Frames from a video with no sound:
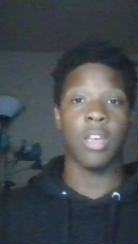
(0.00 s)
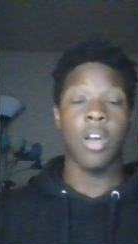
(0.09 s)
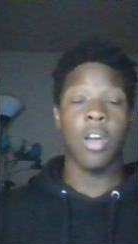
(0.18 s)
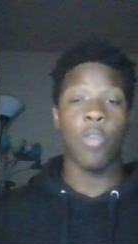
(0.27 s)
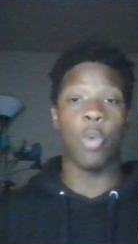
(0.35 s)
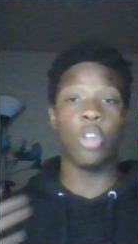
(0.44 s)

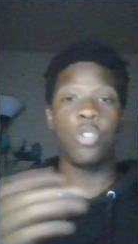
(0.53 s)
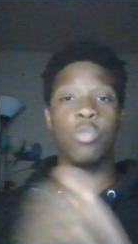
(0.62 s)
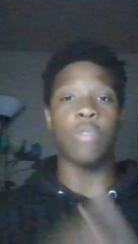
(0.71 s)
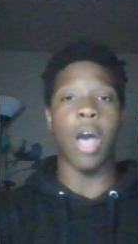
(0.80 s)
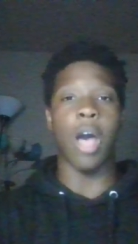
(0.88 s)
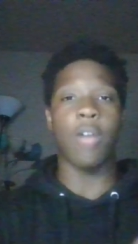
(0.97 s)
Once you
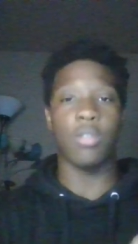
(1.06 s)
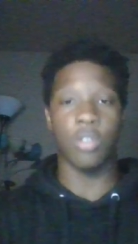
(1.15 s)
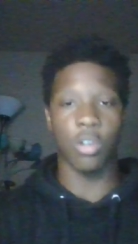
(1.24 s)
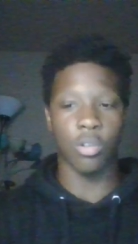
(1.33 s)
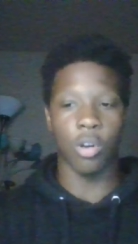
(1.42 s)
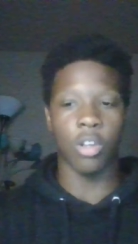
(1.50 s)
allow
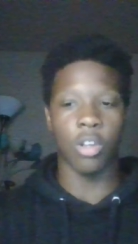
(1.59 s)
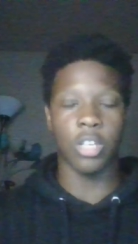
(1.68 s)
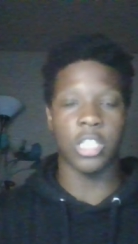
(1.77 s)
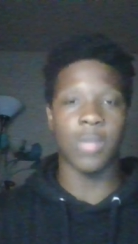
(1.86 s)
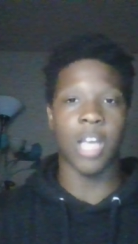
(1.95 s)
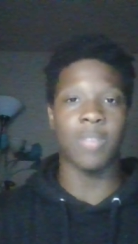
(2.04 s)
your girl to get
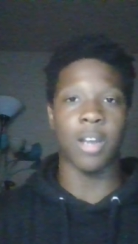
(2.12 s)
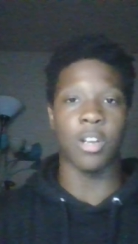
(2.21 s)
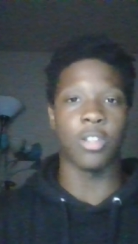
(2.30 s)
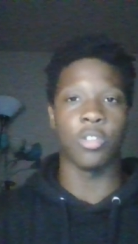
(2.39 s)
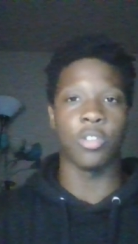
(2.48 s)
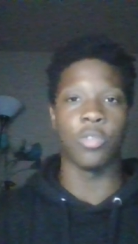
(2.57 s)
smashed by
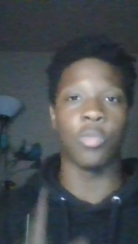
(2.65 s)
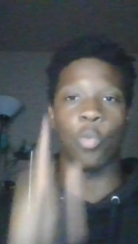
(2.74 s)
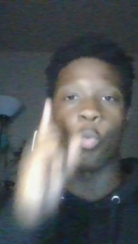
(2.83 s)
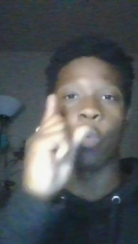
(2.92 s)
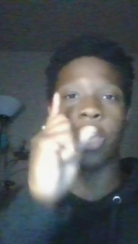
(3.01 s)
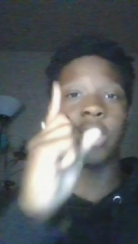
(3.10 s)
another dude,
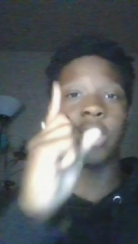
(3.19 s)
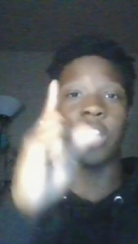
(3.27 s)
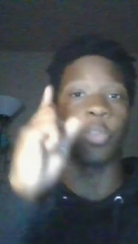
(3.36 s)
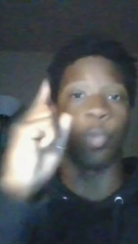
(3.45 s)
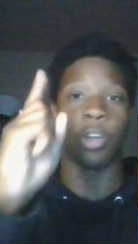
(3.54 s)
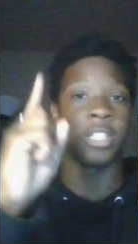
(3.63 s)
it takes
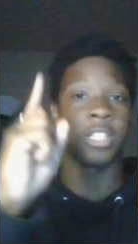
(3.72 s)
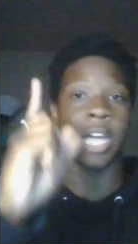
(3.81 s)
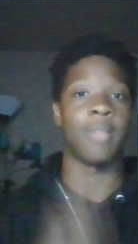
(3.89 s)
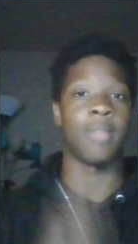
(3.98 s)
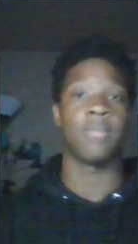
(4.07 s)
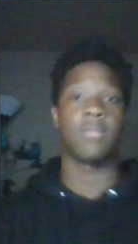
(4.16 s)
one time.